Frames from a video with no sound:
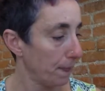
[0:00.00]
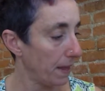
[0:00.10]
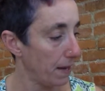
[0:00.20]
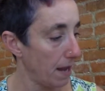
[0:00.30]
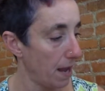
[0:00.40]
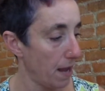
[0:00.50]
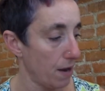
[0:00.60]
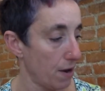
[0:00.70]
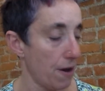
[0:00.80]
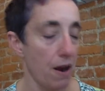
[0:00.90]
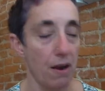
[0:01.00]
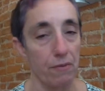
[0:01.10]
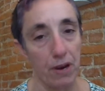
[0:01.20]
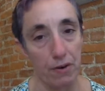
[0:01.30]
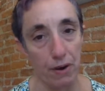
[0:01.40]
and anger and
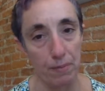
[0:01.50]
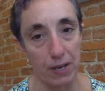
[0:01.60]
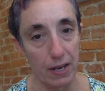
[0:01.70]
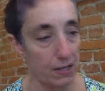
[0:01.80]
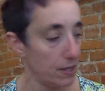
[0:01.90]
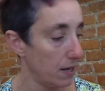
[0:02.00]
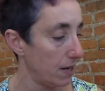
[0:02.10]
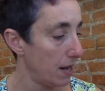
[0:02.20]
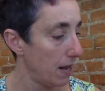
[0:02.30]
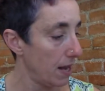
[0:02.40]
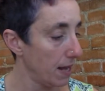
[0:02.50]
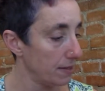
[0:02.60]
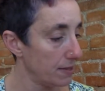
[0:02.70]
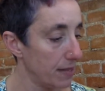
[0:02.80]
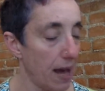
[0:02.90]
recrimination
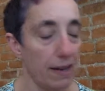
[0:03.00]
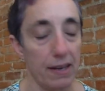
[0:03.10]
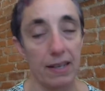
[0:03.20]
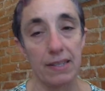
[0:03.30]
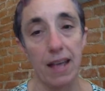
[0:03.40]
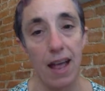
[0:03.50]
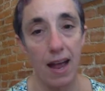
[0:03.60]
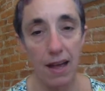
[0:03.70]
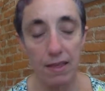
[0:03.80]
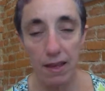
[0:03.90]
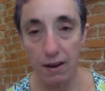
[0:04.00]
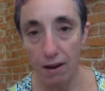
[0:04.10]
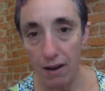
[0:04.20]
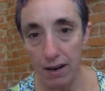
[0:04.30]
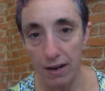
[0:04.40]
and sadness, and then
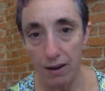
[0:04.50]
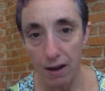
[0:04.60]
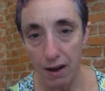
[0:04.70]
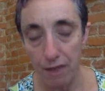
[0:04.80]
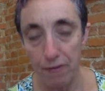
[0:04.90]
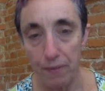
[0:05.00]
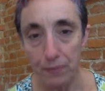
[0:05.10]
on and off,